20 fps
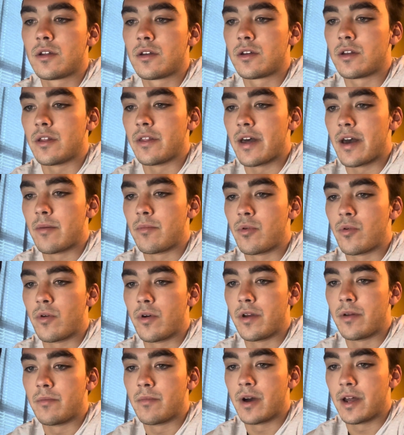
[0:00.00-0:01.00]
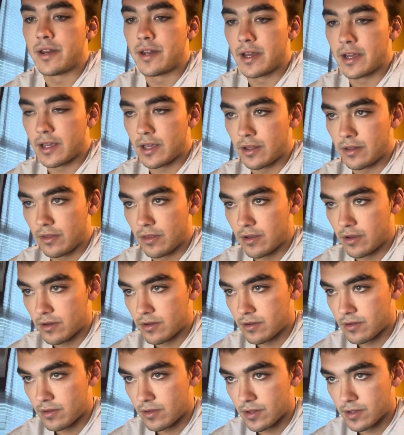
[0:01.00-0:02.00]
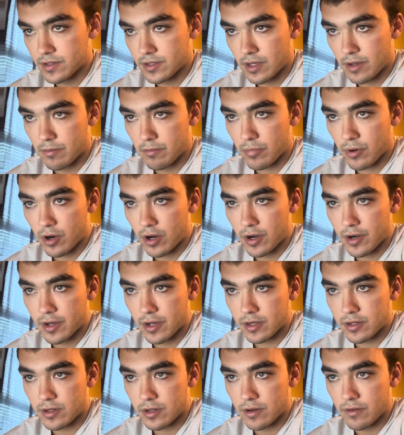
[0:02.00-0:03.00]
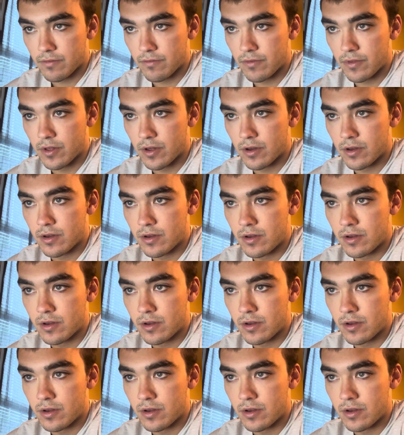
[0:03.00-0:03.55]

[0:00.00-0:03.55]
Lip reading: to that point by taking the sum product of the